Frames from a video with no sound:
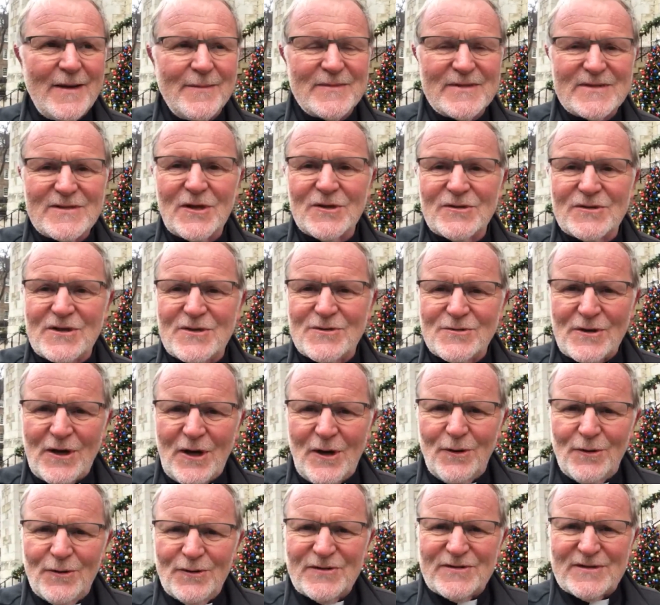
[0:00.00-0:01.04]
sausage
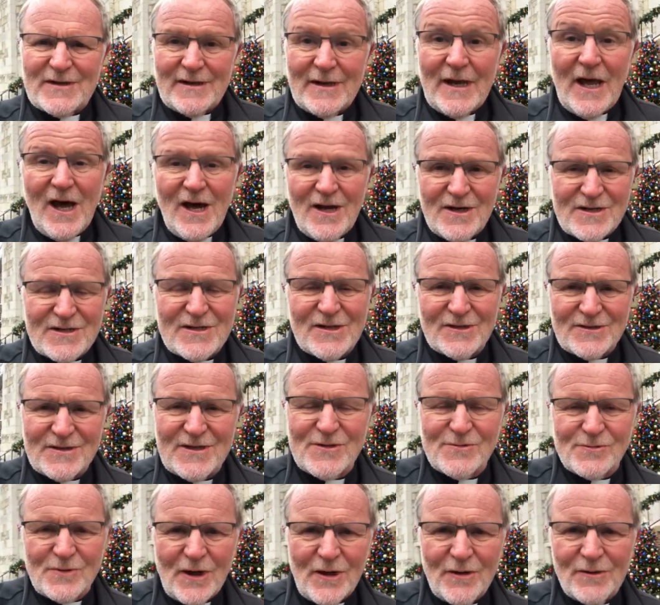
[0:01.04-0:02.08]
rolls, large
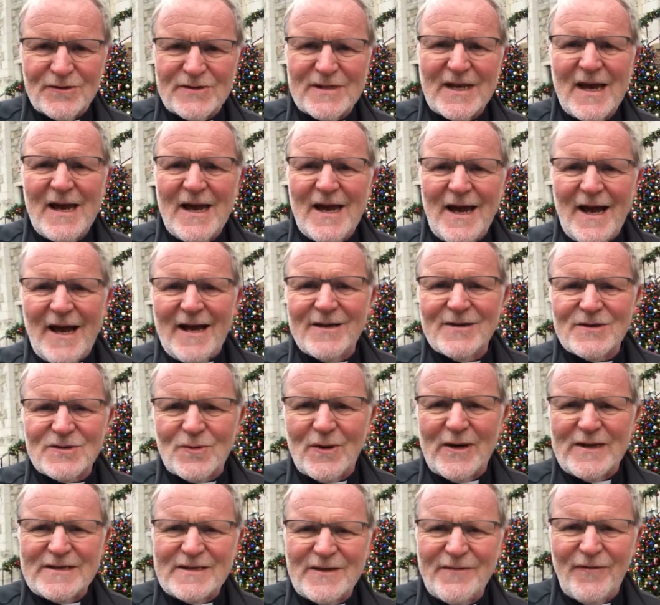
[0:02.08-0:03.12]
sausage rolls, and
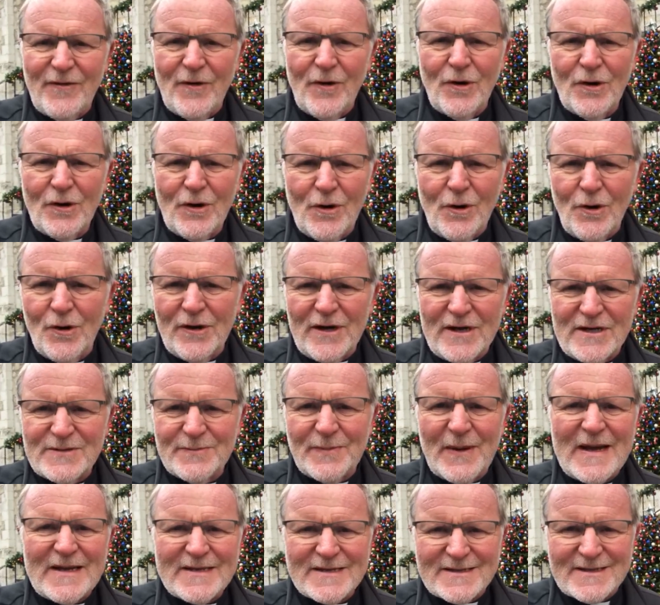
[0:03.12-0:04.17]
24 Cornish
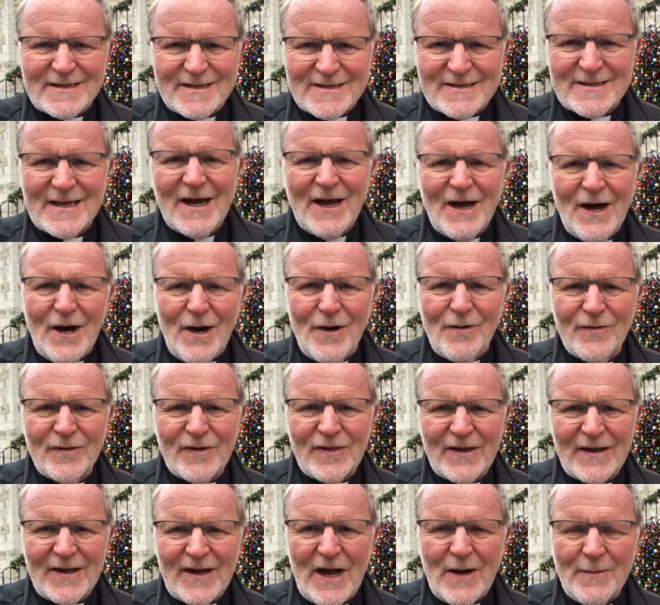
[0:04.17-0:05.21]
pasties over
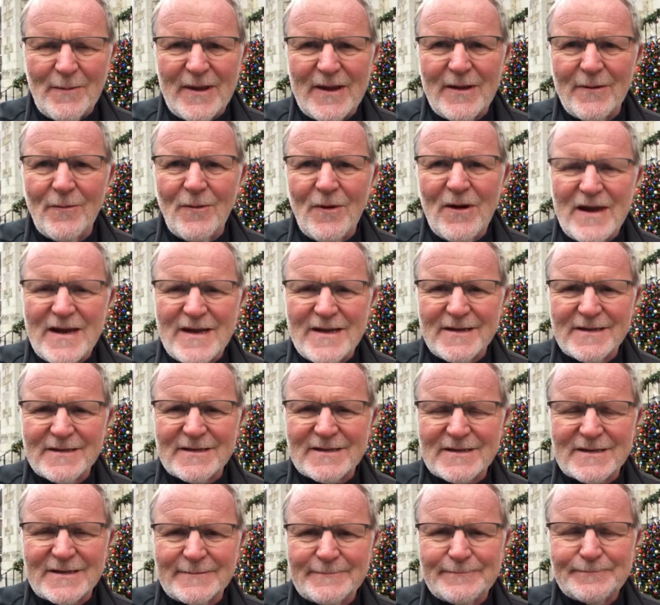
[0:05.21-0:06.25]
the coming
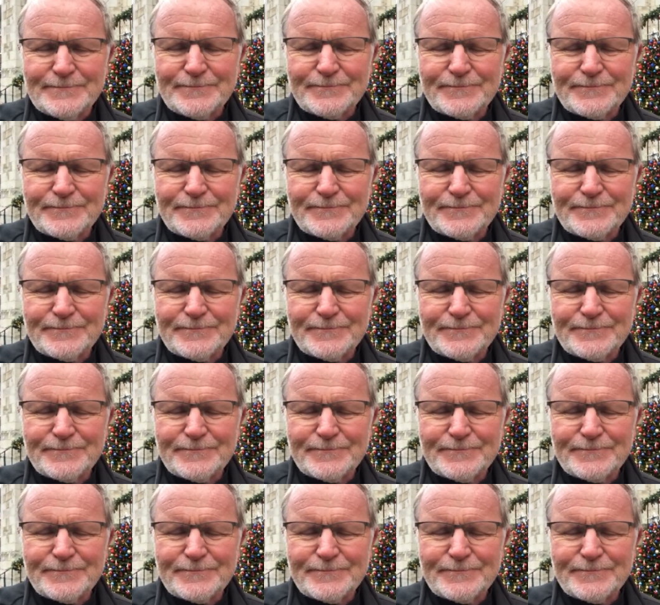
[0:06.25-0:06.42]
weeks.